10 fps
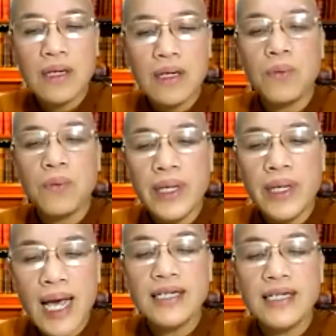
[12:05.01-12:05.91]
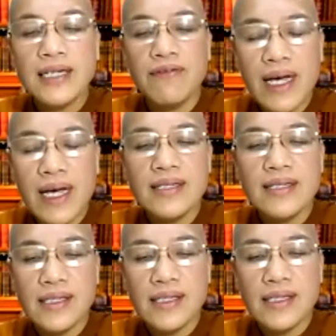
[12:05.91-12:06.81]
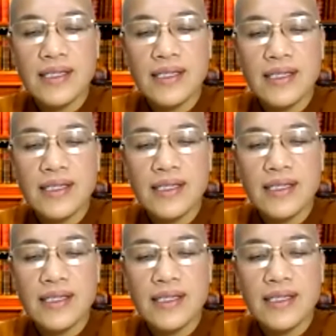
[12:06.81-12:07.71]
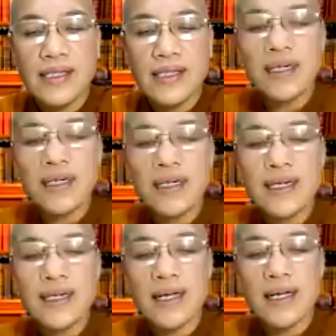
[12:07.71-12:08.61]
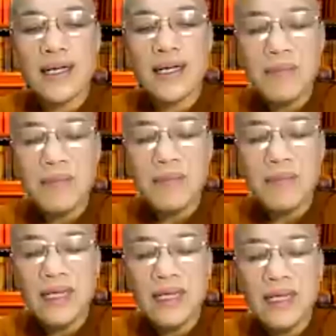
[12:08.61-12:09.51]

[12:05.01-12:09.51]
we had a very successful ordination ceremony.